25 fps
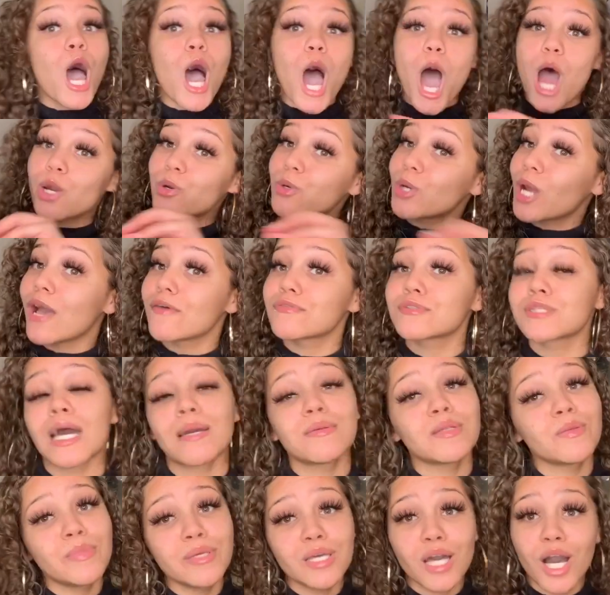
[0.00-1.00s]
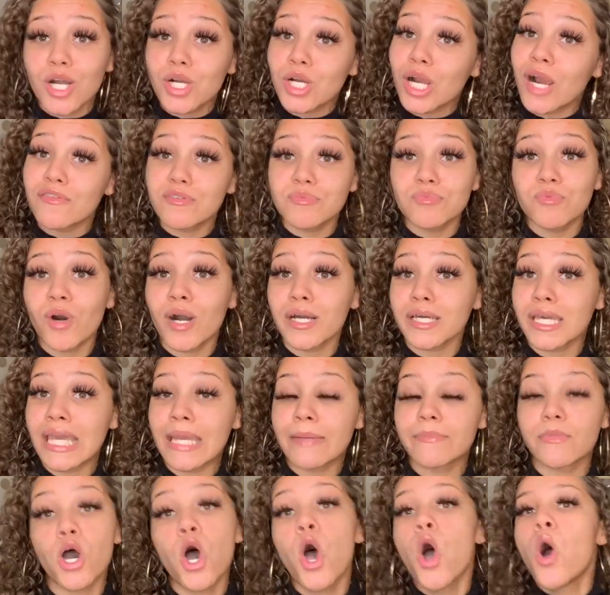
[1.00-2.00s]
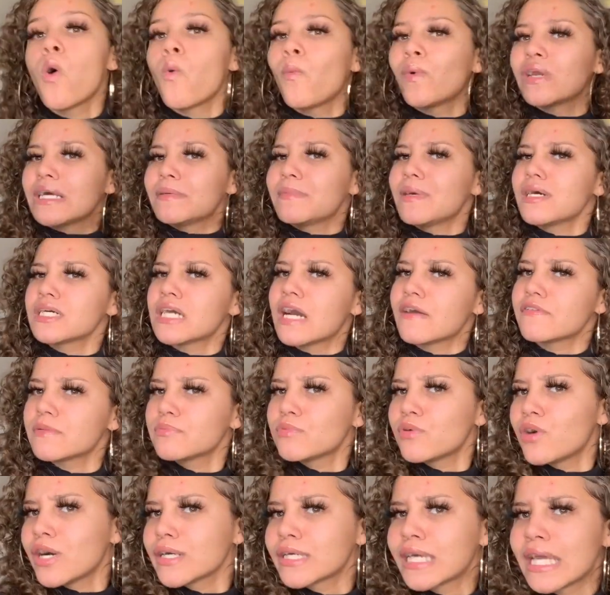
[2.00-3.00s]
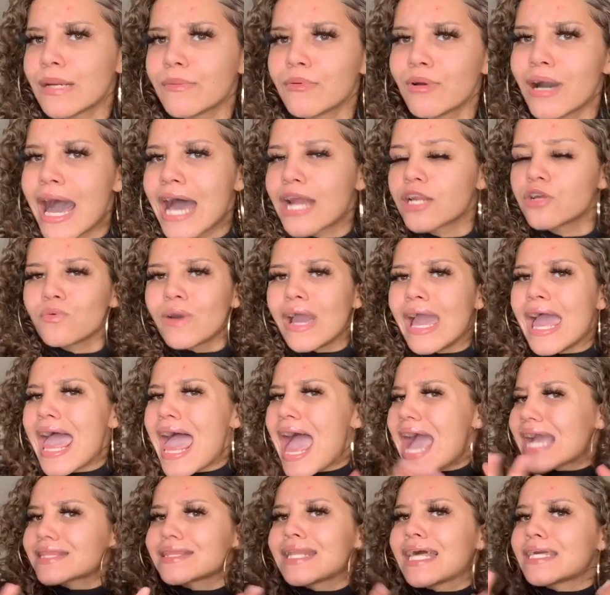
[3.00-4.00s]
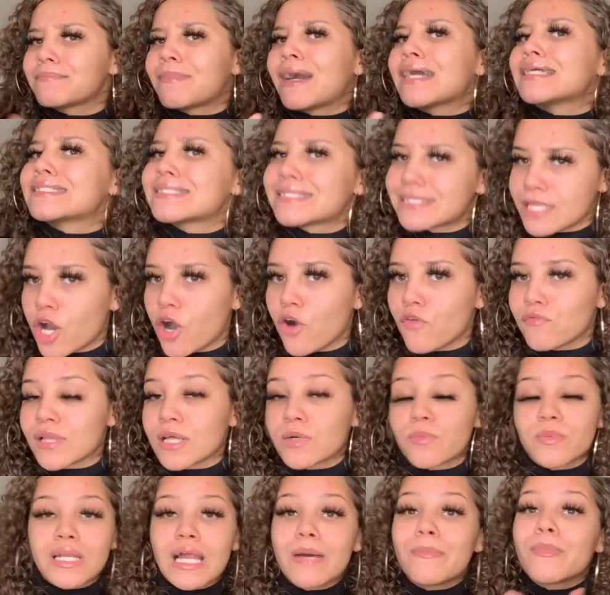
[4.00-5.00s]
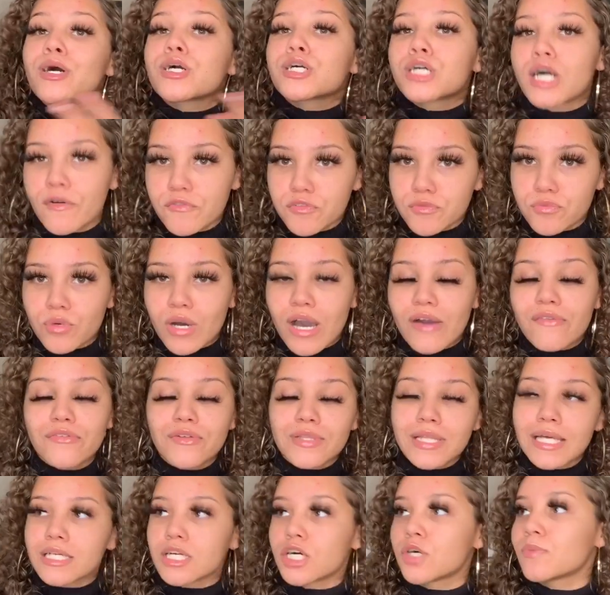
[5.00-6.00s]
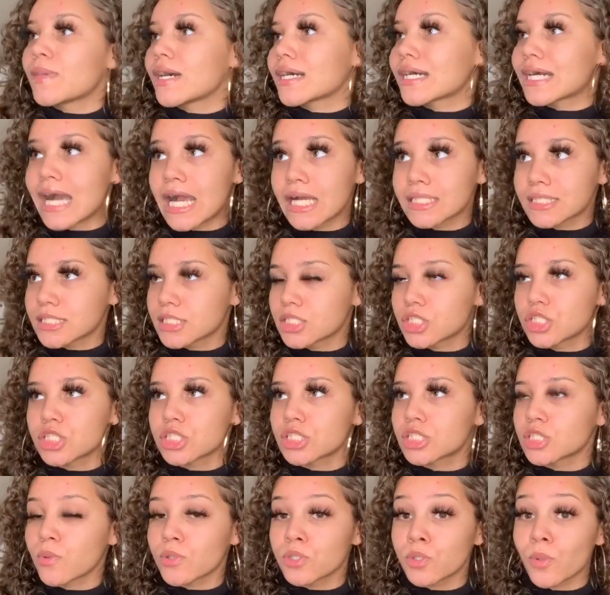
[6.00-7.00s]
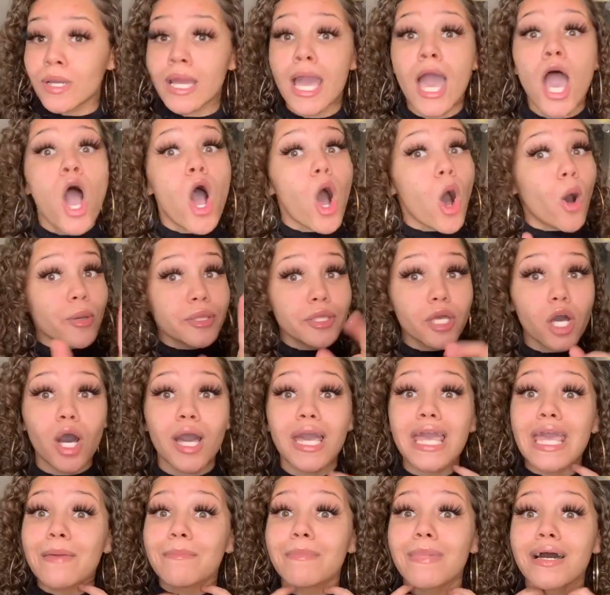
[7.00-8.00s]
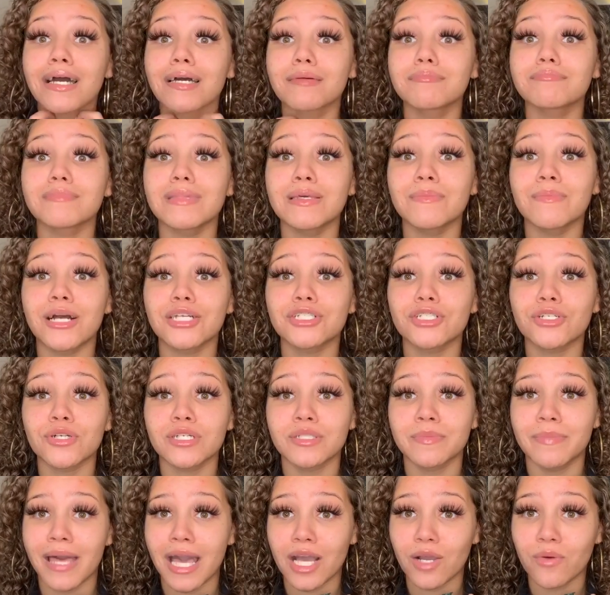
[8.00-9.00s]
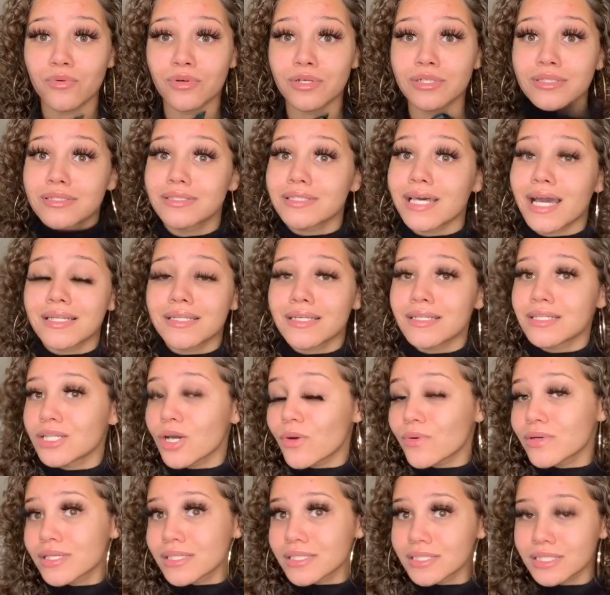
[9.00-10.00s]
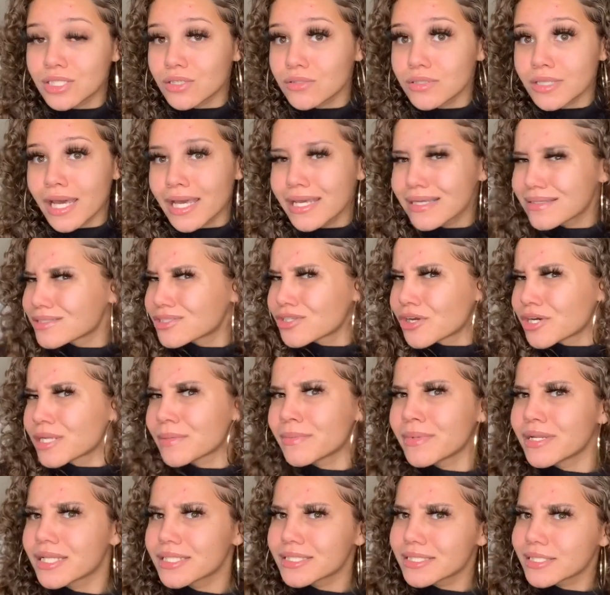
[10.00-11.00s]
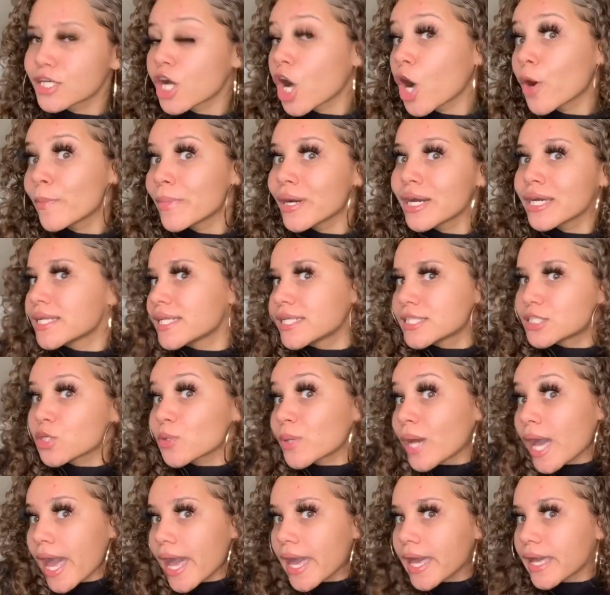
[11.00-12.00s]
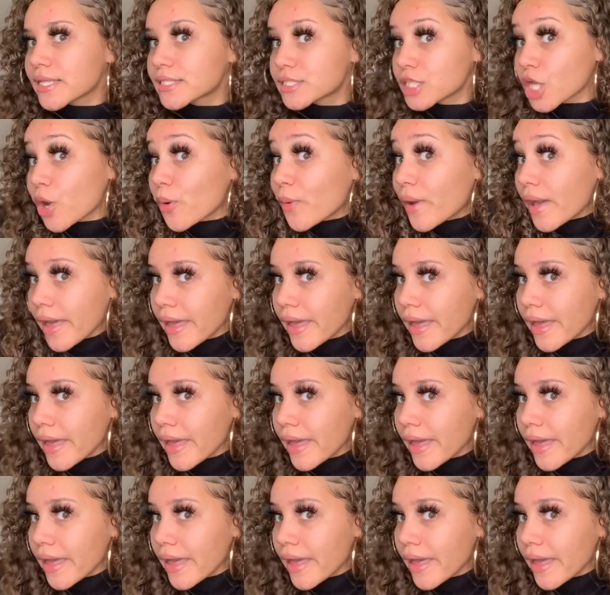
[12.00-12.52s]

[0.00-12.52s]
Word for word: I don't have time to be uncomfortable on camera. When I'm uncomfortable on camera, I don't act like myself. Like when I'm uncomfortable, I feel like, oh my gosh, this is just so annoying. Oh, yeah y'all, my in my shirt is backwards. I didn't notice till like 30 minutes ago, but it's okay. So,